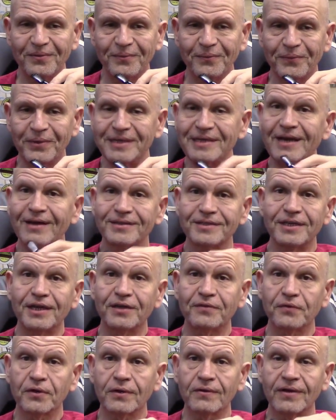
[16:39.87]
we now take
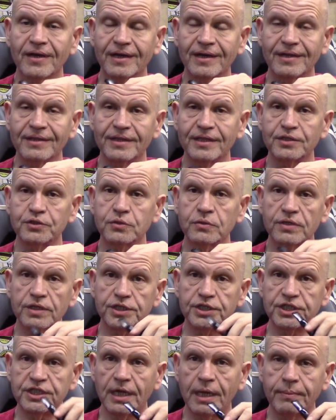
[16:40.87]
for granted that sort of
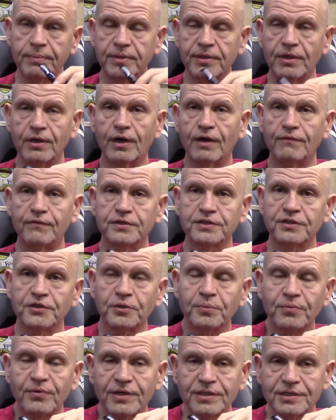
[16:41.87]
shaped the office of the
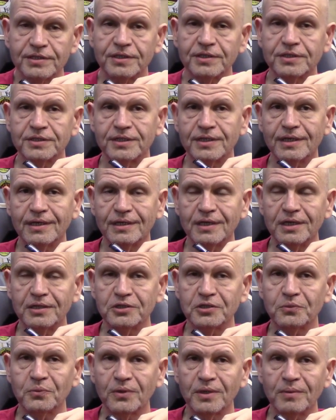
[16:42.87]
presidency. And I
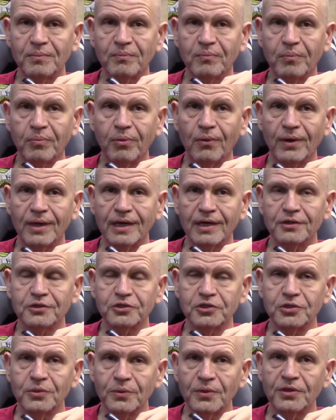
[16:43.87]
just want to point out
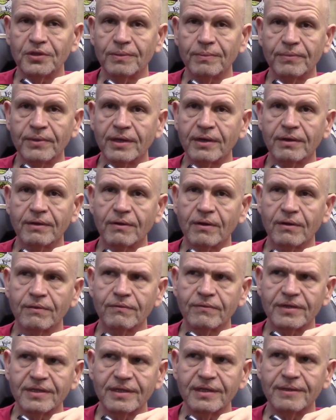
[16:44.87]
two of them that are, are
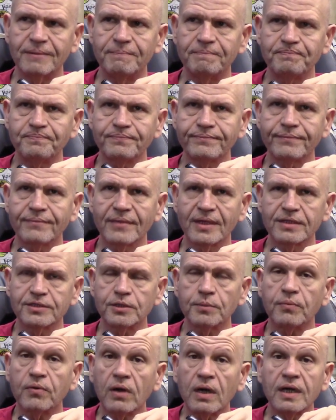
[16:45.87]
really
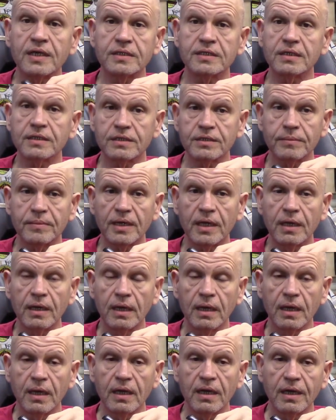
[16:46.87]
surprising to me.
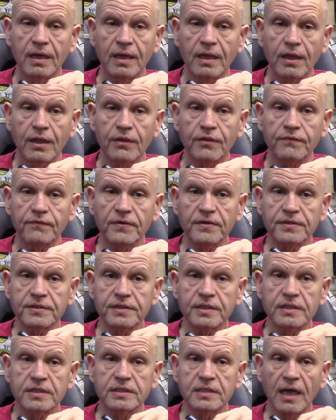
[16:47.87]
The first
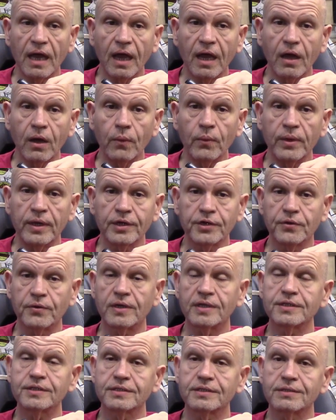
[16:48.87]
is how we
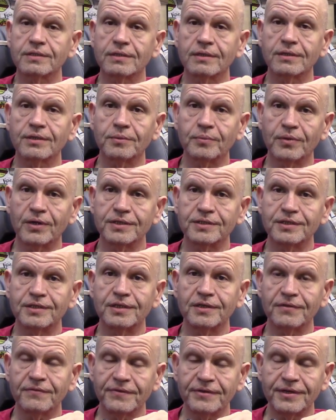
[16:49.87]
address the
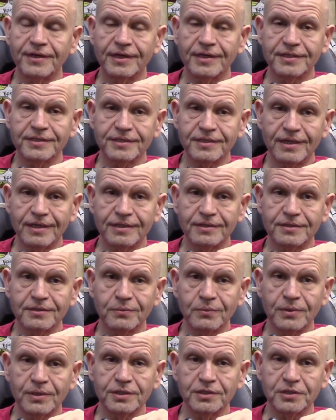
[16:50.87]
President of the United States.
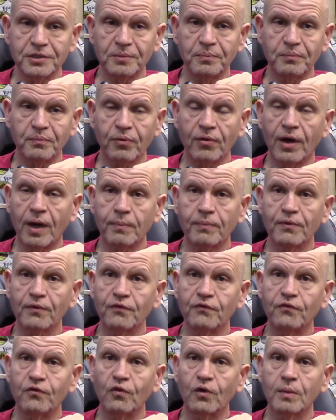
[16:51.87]
What is the proper
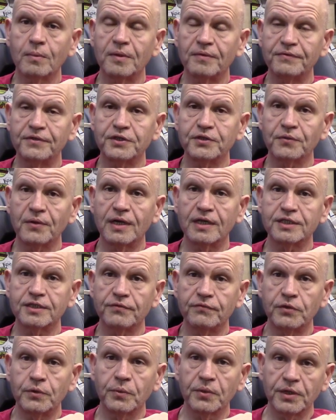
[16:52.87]
form of address?
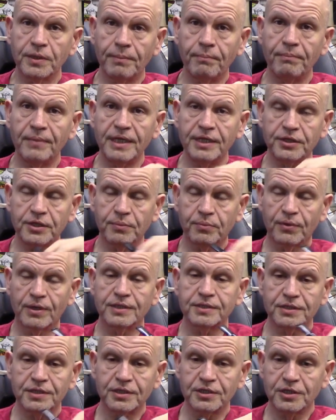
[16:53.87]
If you were to meet the
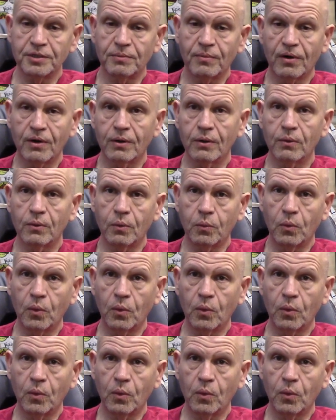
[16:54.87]
President tomorrow,